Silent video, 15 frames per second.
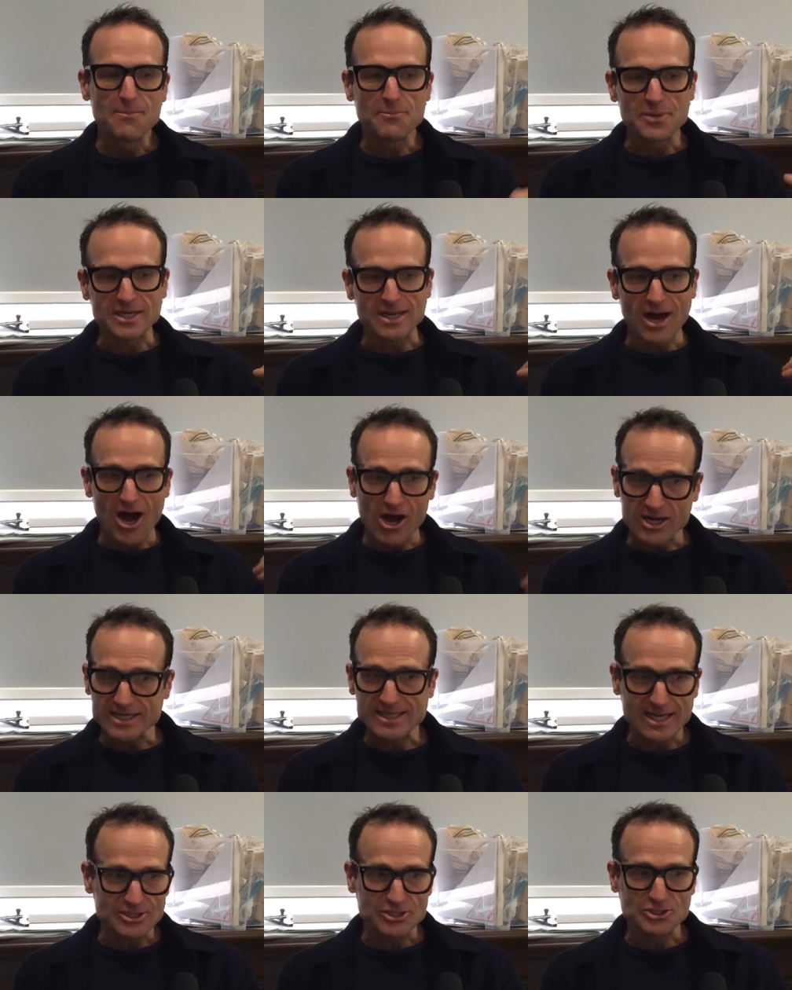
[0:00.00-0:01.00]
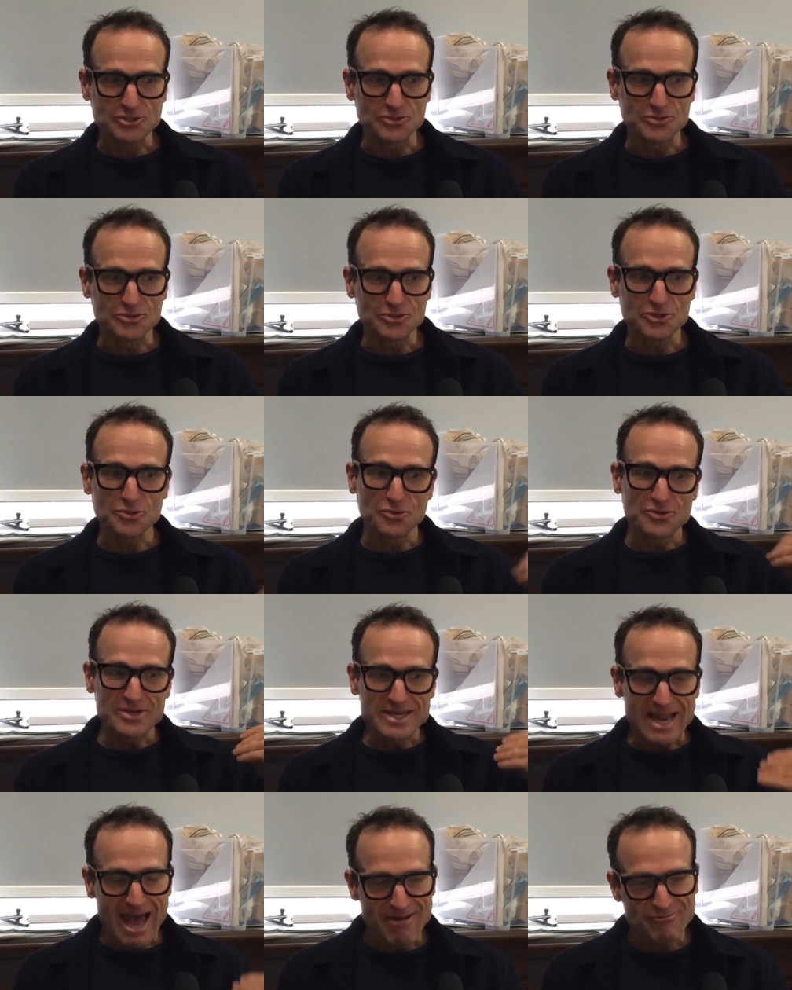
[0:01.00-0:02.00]
But at architecture school, you're
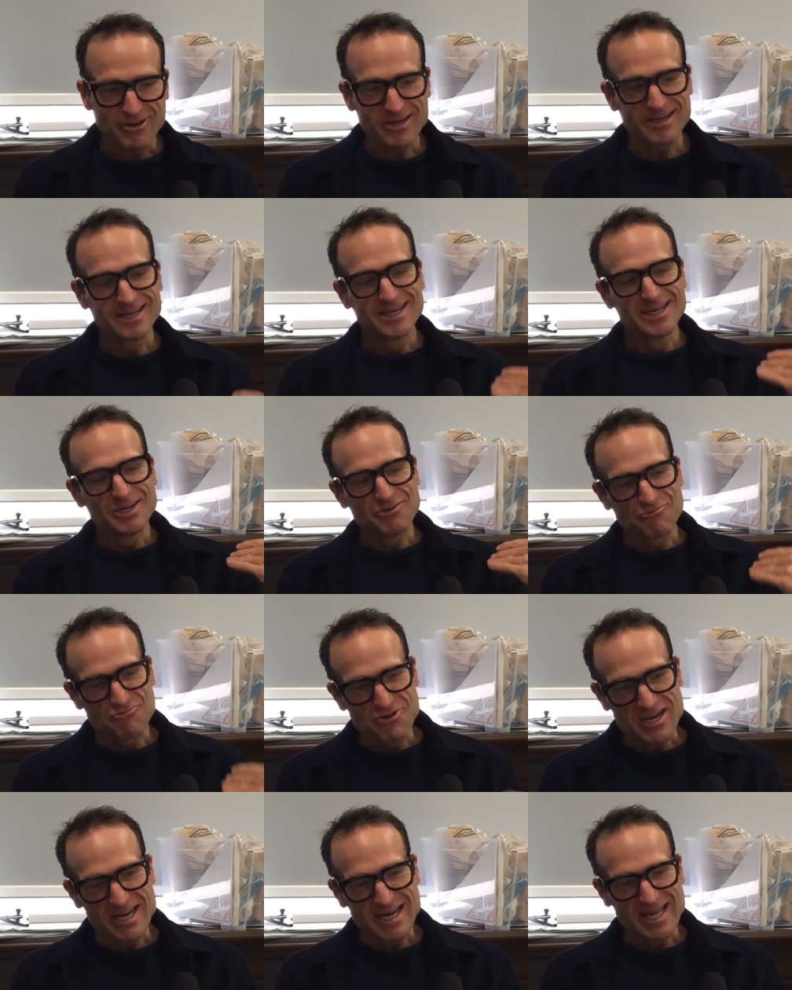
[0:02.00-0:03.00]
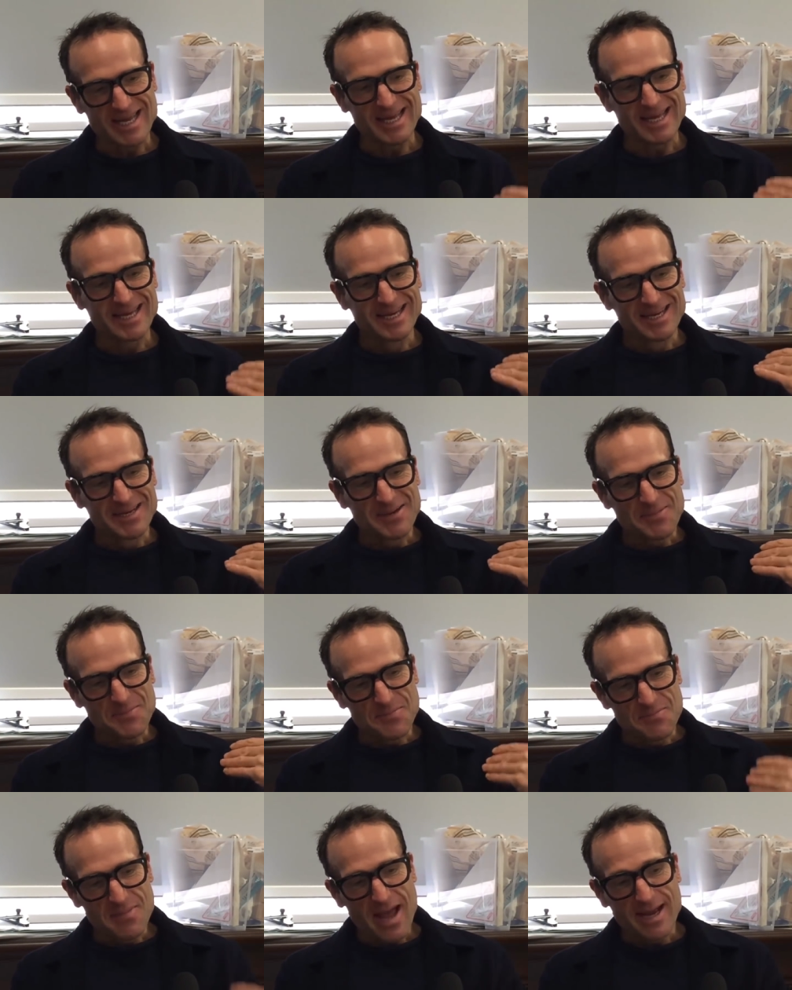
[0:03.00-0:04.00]
never really
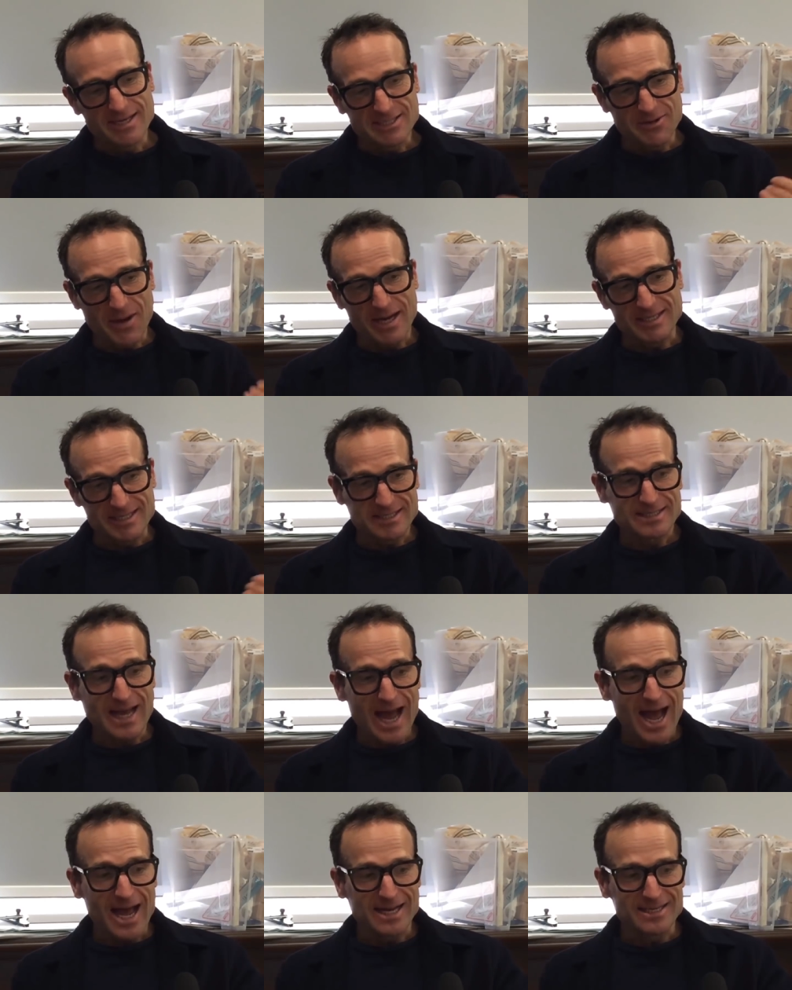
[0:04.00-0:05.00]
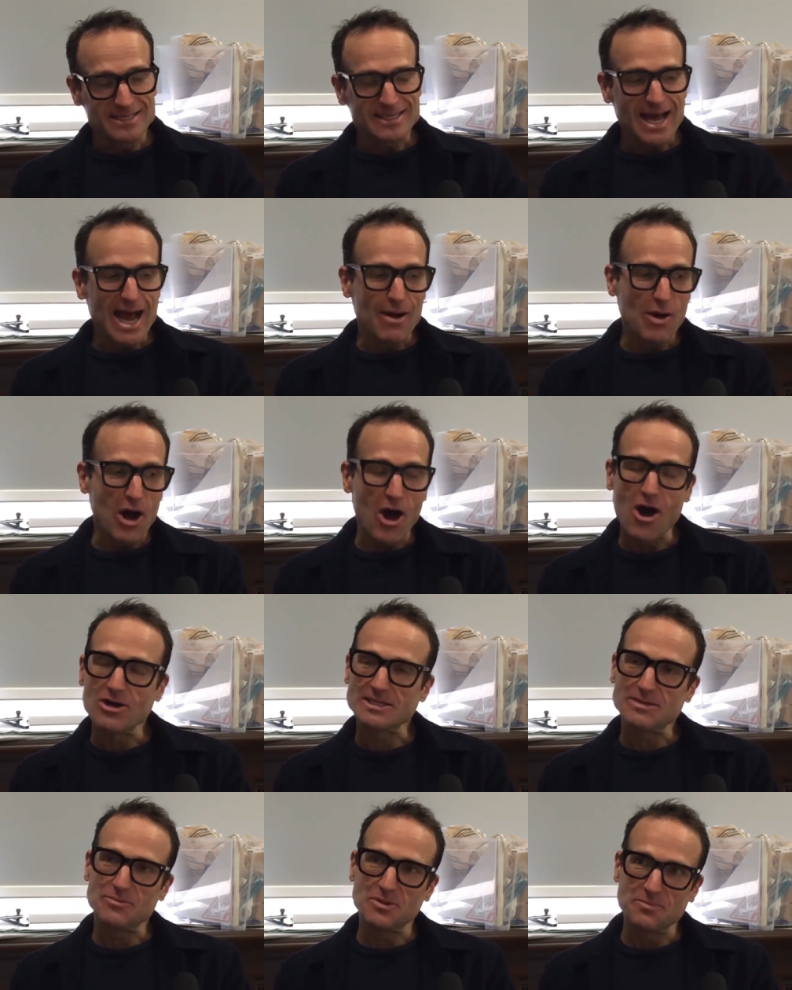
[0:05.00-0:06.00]
made to understand how
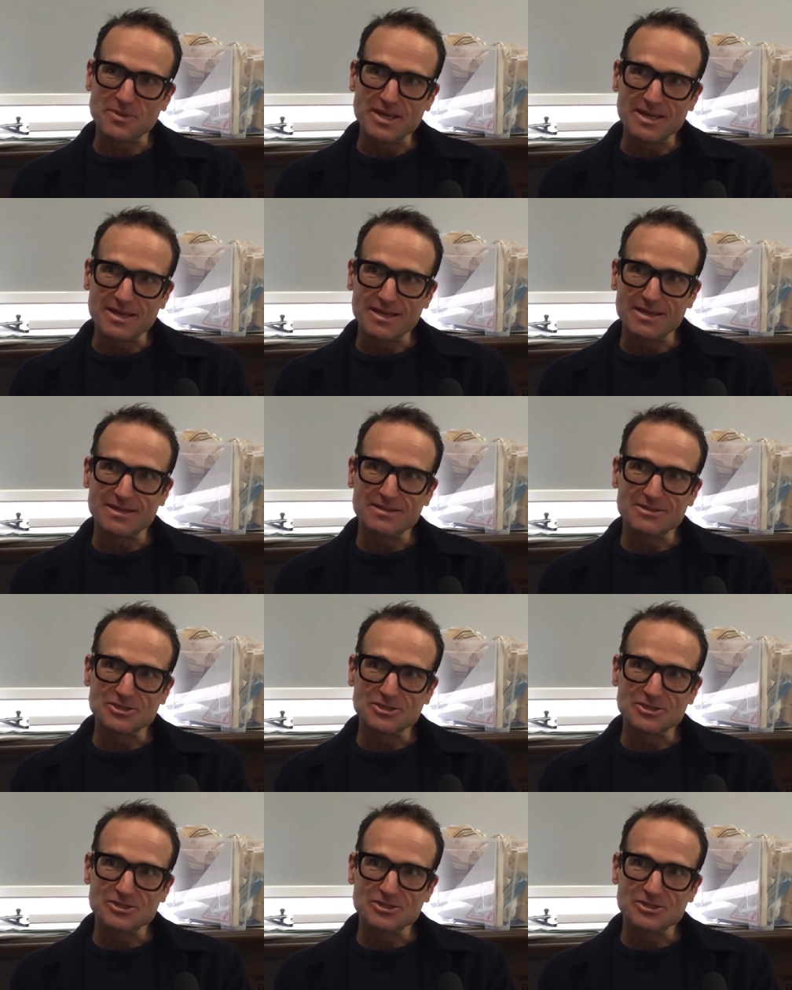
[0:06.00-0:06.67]
hard it will be